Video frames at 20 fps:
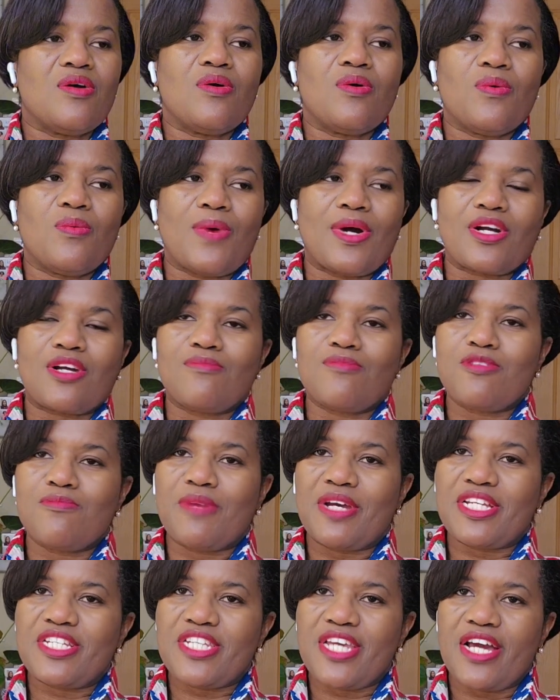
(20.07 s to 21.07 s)
welcome to
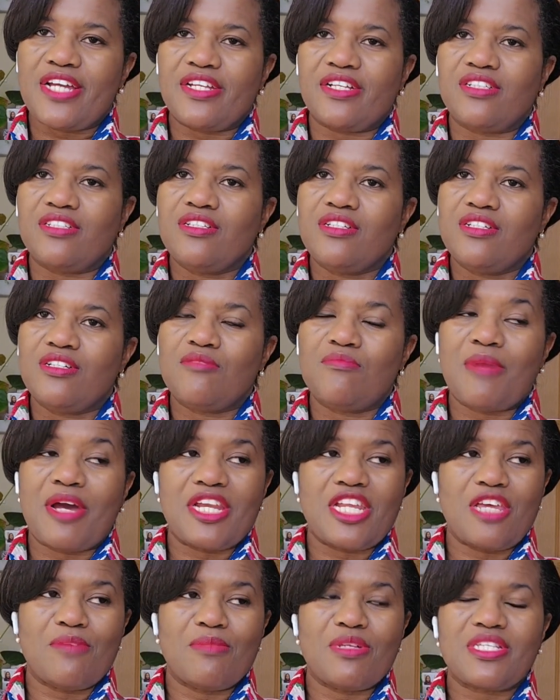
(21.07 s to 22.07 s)
my channel. My
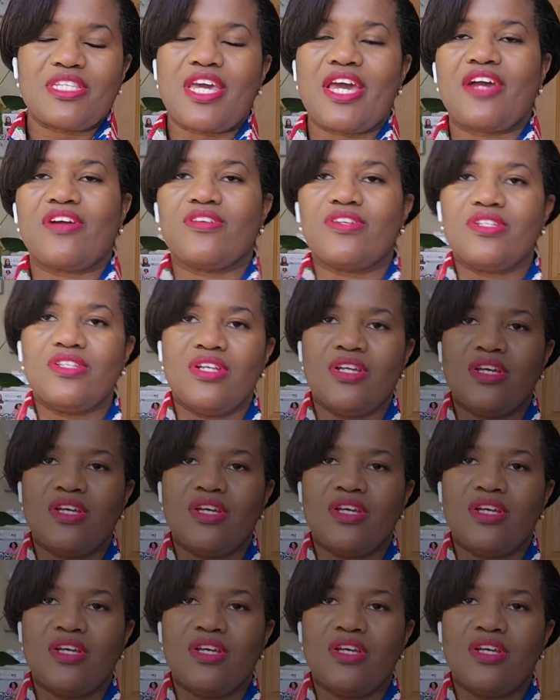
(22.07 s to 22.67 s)
name is Karen.